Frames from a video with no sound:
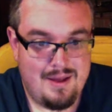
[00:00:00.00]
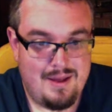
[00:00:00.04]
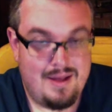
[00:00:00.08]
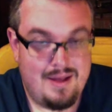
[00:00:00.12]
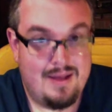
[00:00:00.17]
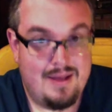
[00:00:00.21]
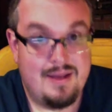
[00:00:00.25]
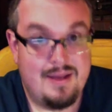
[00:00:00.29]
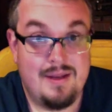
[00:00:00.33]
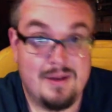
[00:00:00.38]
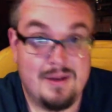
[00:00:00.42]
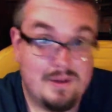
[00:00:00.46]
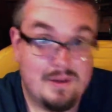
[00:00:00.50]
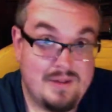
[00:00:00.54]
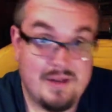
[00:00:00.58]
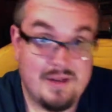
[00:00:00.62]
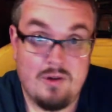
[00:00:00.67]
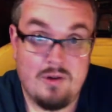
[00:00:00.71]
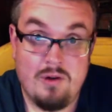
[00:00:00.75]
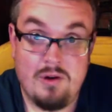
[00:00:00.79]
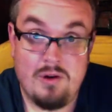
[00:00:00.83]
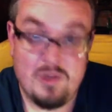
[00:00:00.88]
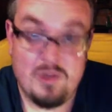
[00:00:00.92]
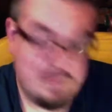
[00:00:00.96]
the
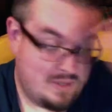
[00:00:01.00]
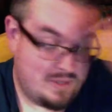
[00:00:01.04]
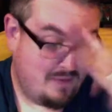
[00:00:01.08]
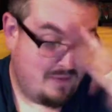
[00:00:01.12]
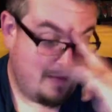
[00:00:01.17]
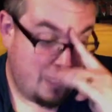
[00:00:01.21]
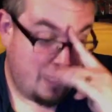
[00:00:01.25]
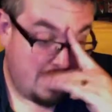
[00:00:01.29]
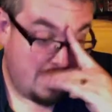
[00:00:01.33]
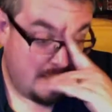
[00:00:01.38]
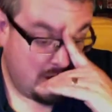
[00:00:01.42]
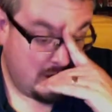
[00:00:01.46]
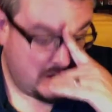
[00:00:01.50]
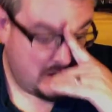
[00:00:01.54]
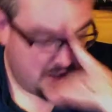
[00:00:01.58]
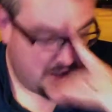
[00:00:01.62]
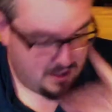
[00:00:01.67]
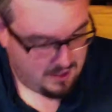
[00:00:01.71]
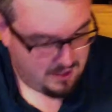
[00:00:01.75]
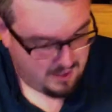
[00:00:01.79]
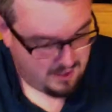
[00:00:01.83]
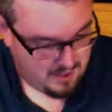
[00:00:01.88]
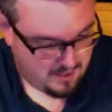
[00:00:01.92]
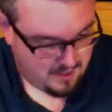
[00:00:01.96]
encroachment of age,
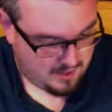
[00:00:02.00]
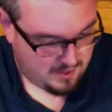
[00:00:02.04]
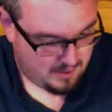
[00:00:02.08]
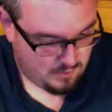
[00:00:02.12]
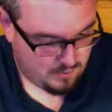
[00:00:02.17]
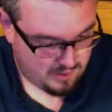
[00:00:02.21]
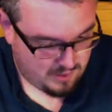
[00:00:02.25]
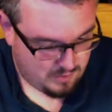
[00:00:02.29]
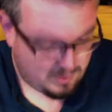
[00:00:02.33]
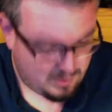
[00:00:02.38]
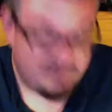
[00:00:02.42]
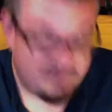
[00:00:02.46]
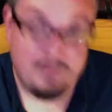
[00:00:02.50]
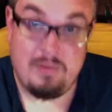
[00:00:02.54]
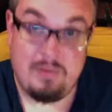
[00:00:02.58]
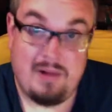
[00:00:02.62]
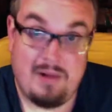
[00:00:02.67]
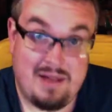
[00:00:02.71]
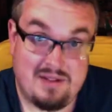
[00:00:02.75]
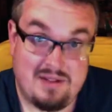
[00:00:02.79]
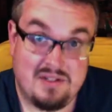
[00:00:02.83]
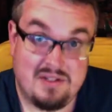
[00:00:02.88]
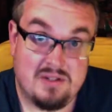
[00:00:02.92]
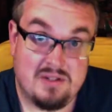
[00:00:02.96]
whatever
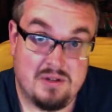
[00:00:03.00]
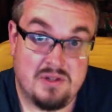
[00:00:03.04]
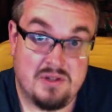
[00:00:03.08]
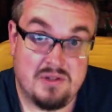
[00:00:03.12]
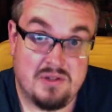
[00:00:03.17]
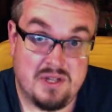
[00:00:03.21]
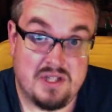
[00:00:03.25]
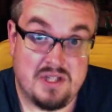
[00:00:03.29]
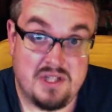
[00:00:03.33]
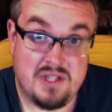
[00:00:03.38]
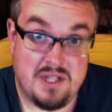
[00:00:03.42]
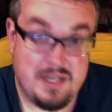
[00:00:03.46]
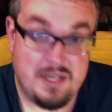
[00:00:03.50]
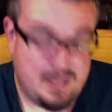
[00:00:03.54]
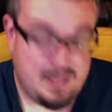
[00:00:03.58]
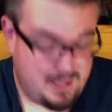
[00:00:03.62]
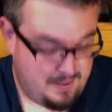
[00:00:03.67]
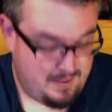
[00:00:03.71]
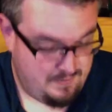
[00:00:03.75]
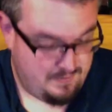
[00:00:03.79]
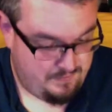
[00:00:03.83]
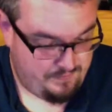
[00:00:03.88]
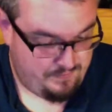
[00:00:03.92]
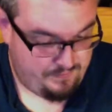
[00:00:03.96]
plastic surgery she
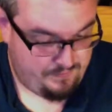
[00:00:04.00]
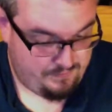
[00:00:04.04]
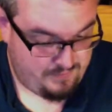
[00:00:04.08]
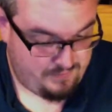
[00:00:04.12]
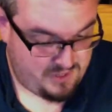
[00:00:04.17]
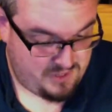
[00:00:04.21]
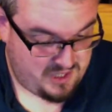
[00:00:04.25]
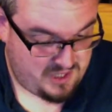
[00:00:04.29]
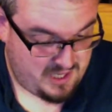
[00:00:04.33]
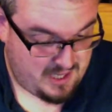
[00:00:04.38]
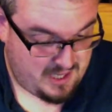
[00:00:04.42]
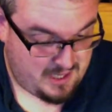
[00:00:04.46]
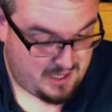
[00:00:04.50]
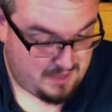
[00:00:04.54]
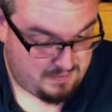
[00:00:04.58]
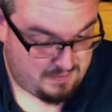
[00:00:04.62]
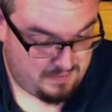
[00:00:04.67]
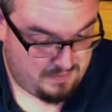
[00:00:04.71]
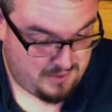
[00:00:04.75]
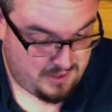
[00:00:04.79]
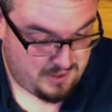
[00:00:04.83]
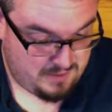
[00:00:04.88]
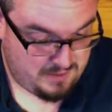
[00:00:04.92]
had, well,